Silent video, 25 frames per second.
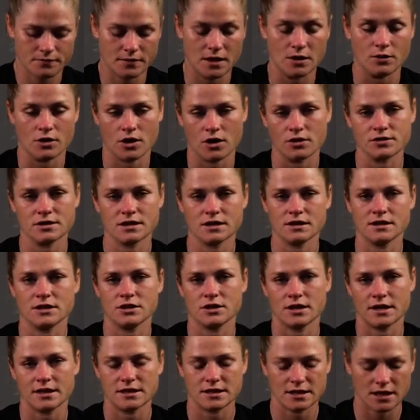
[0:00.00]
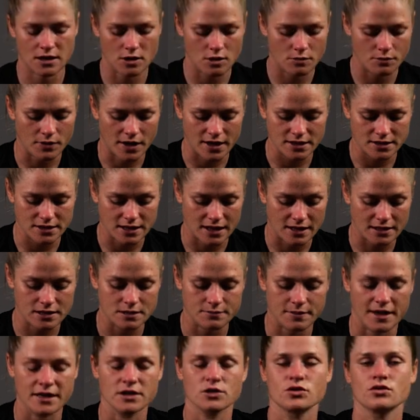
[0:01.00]
Yeah, constantly she needs to get her brain
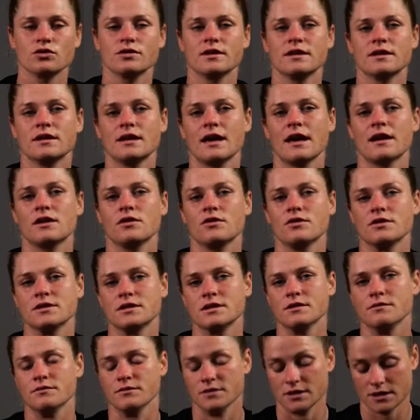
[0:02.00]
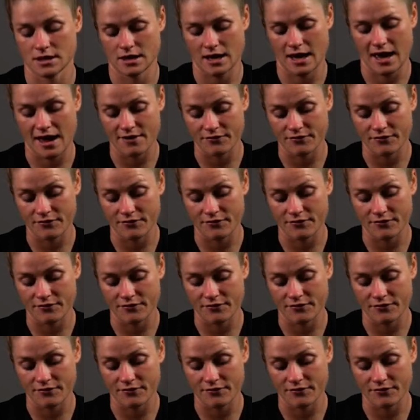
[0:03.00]
scanned to make sure that the aneurysms